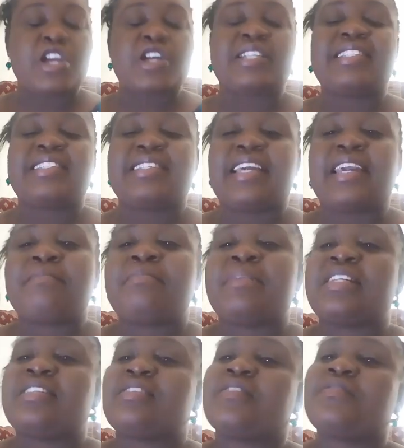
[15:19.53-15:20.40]
Your
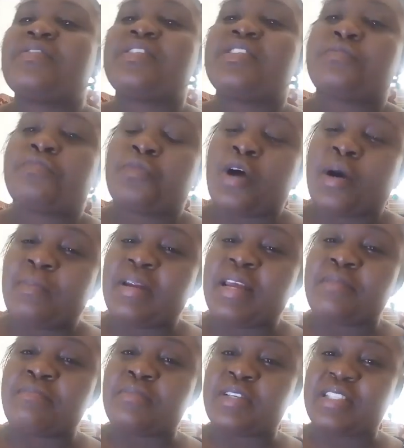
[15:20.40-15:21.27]
statement of
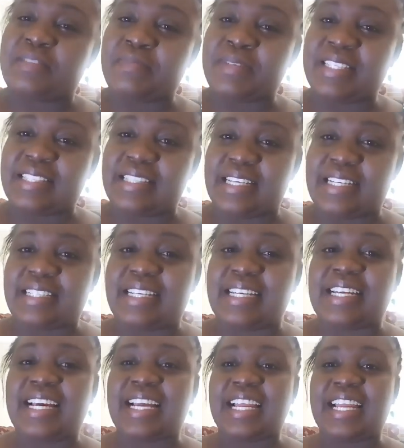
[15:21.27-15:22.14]
problem must be
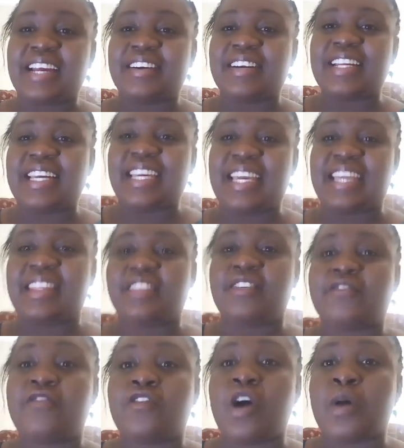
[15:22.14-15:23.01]
stated clearly
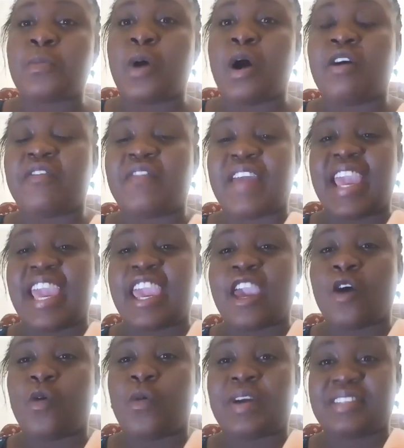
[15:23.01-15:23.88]
in the form of
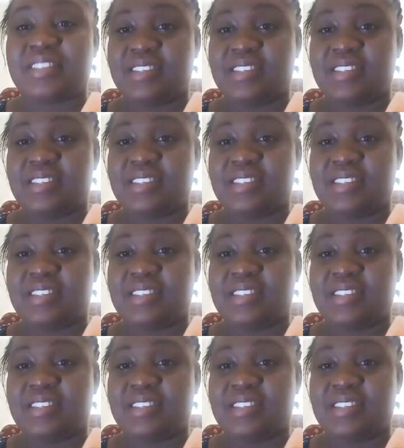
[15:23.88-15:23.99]
a